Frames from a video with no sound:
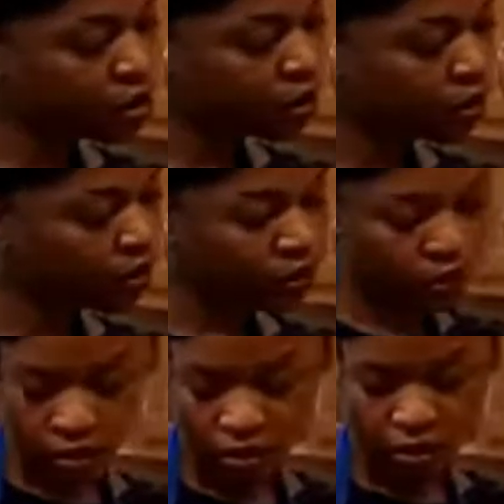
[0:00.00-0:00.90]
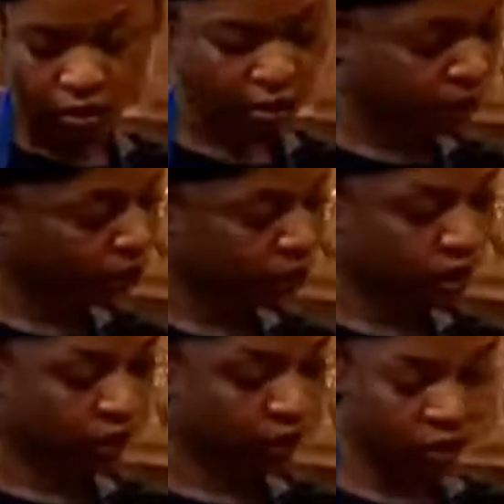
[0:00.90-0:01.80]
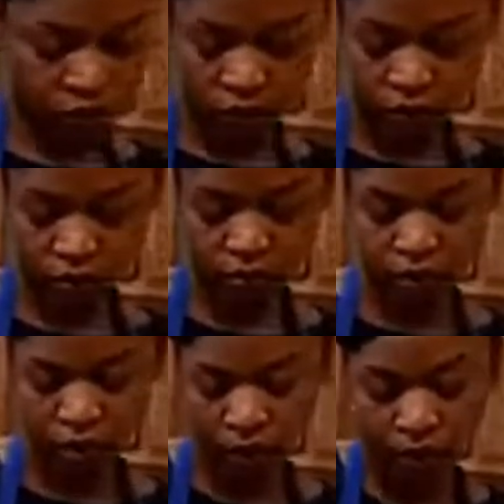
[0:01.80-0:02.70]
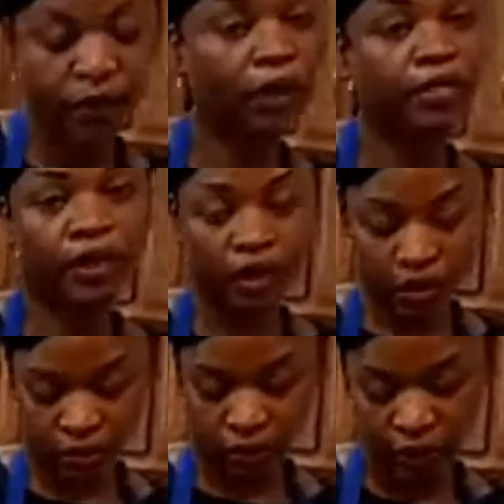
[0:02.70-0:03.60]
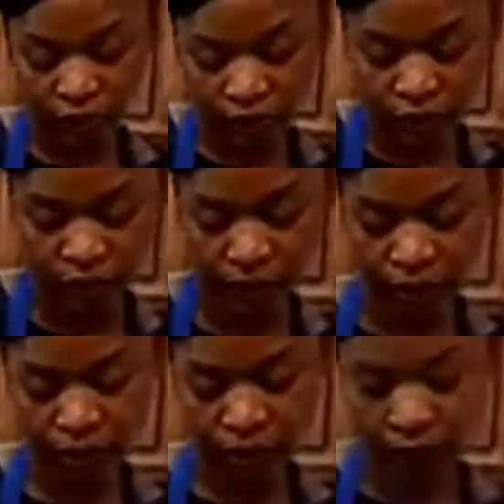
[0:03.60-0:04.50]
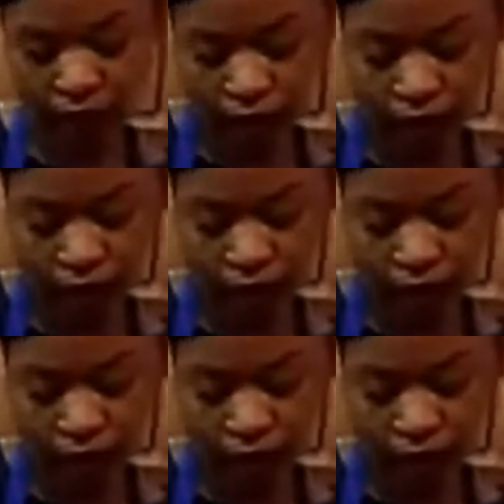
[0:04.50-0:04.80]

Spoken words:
So we're going to check on our stew in a moment. I think it's ready for the peanut butter.